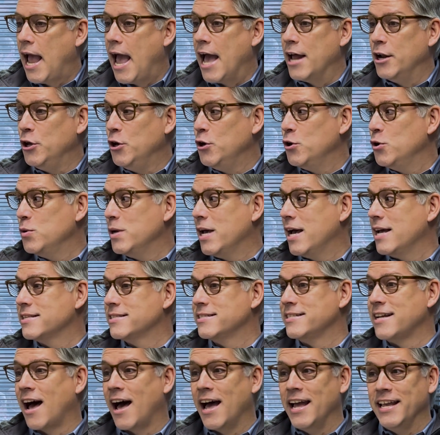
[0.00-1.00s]
and who
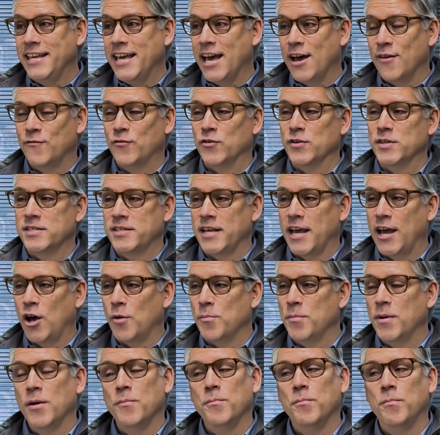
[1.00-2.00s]
has not yet for sale,
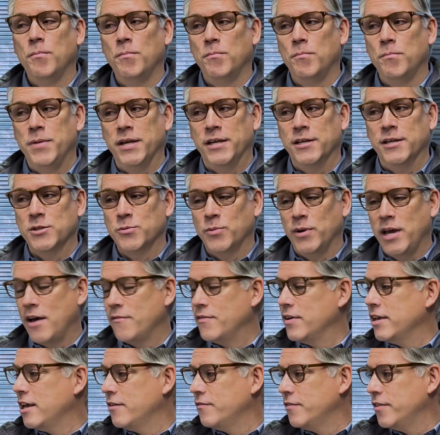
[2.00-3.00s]
but because we
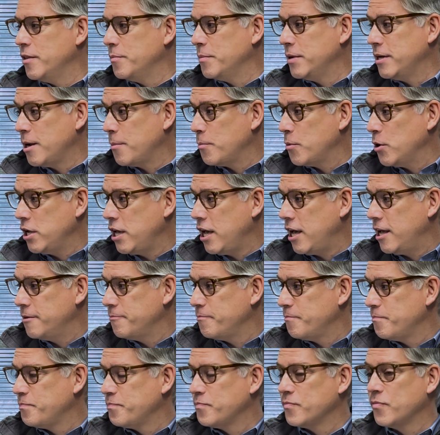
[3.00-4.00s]
haven't given them a number yet,
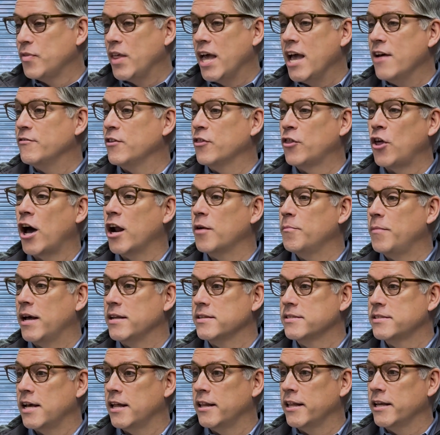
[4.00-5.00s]
they haven't thought about
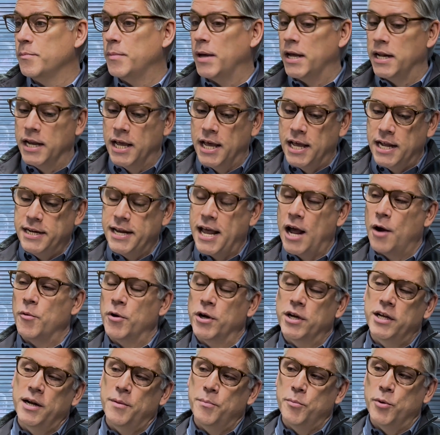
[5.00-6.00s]
selling. But now we're
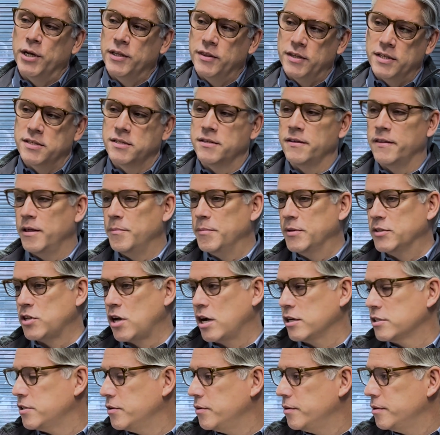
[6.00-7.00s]
going to bring this to them and
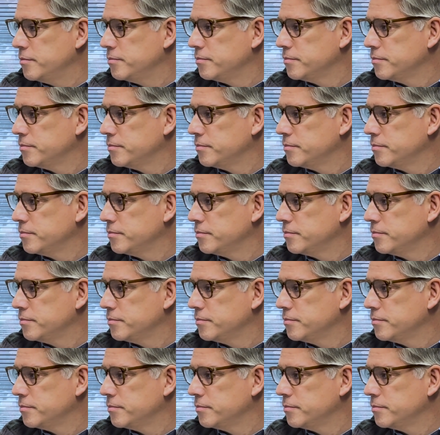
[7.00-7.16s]
talk to them.